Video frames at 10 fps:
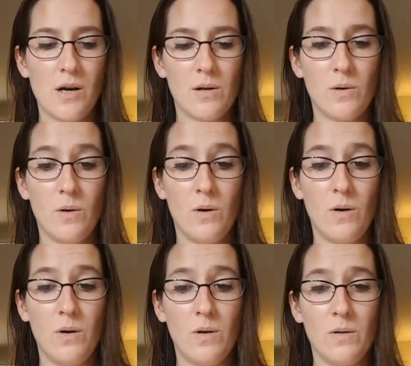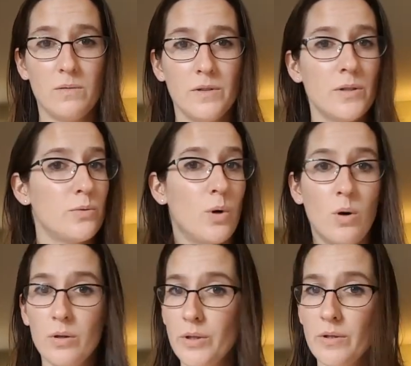are all
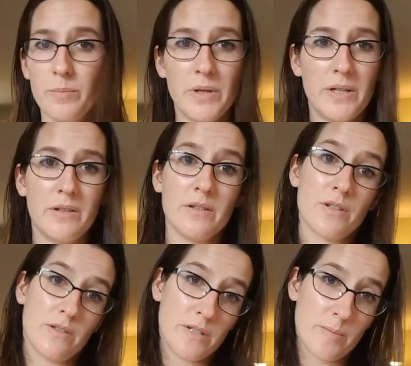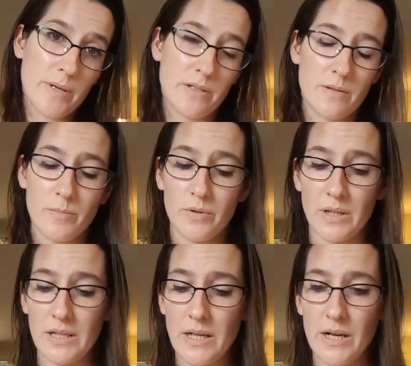European yarns because they're based in
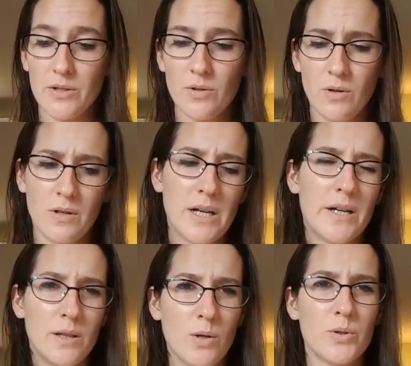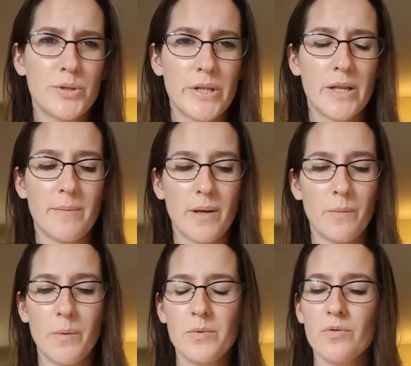Berlin, and it's all kind of local to them.
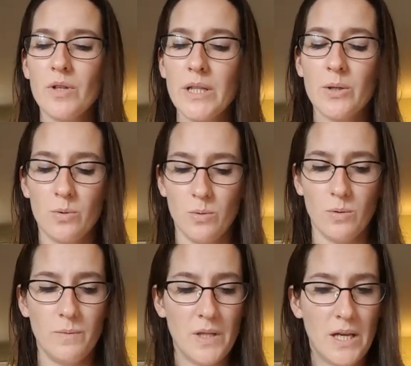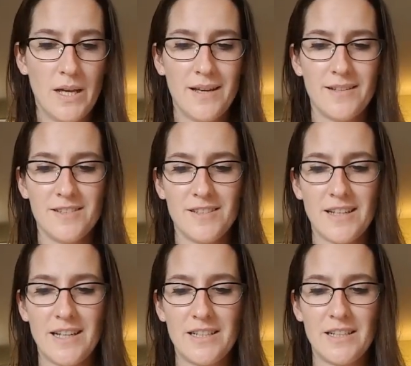And what was really cool is
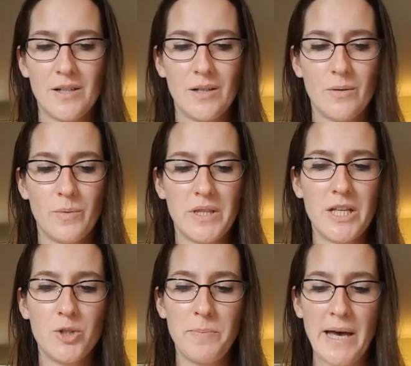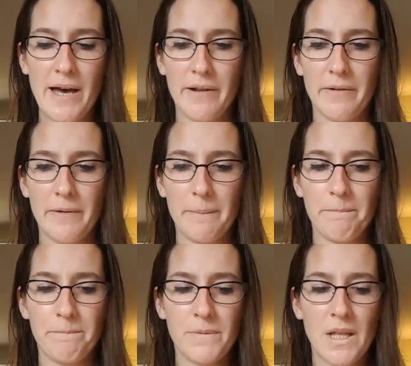that with each pattern,
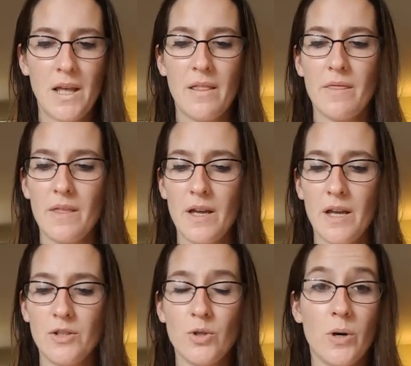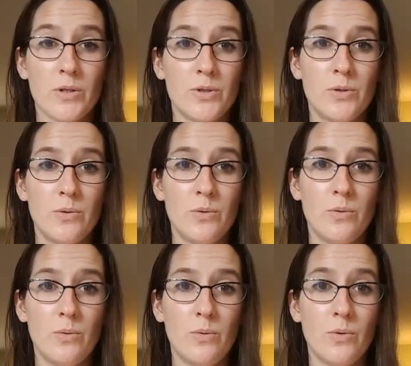they talked
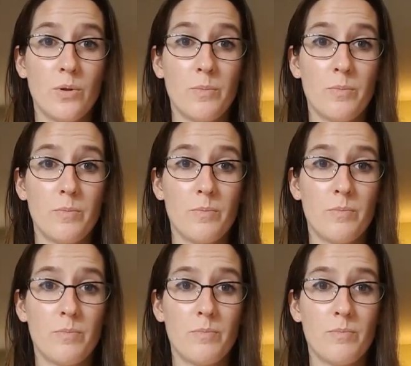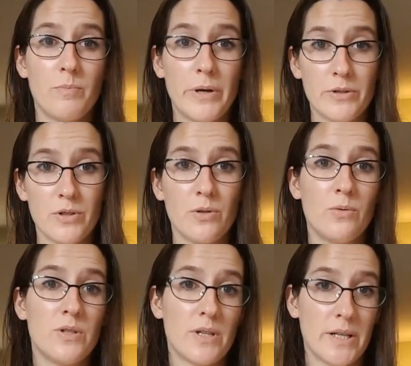to the person
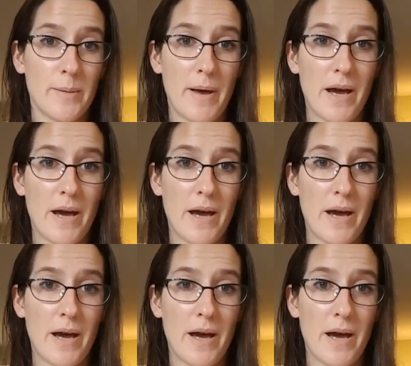who designed the